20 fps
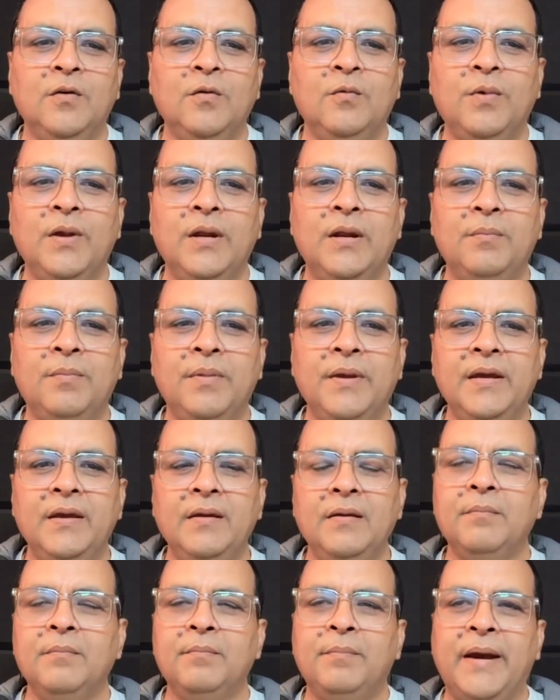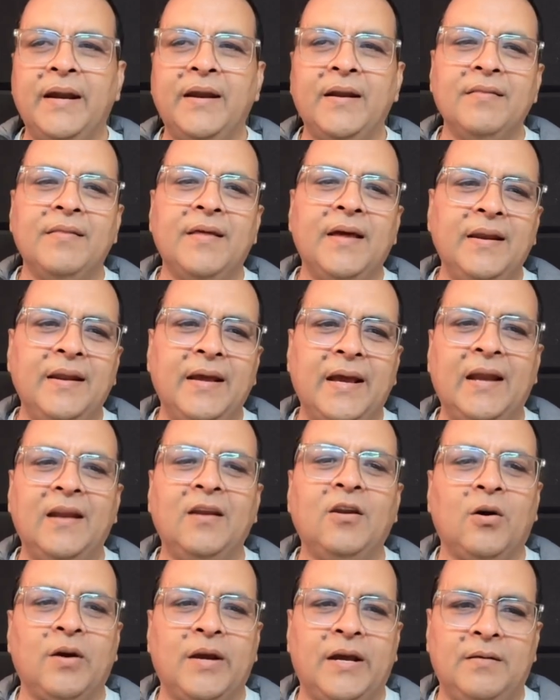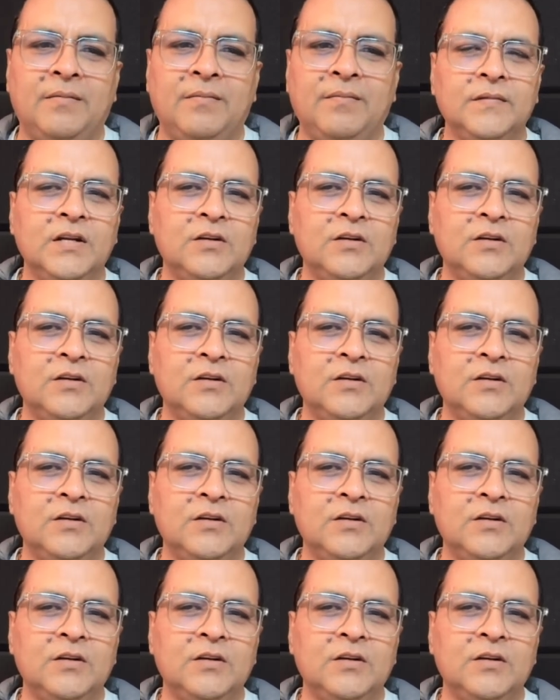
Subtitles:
will be better than n log n.